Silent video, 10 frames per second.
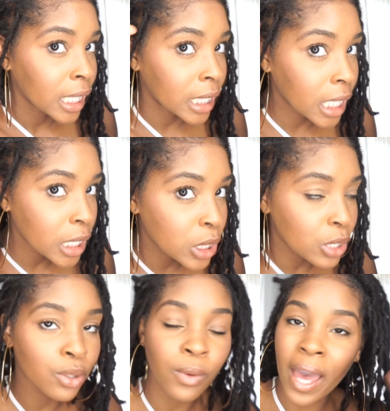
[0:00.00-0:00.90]
these
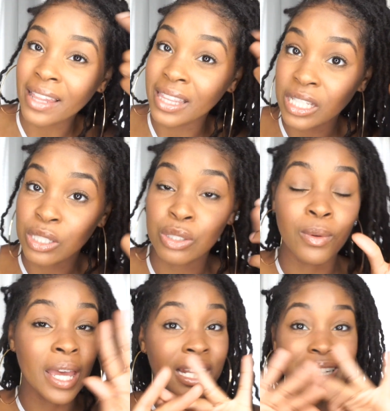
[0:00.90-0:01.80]
two and these two,
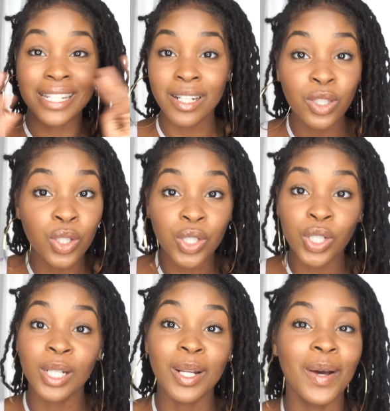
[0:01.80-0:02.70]
and it didn't look
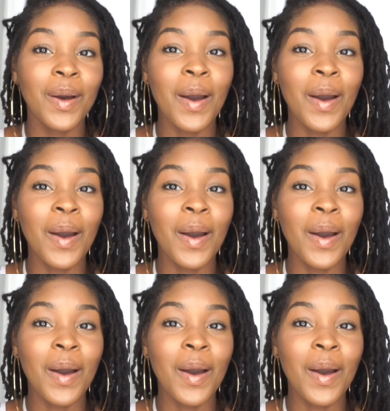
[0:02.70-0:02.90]
good.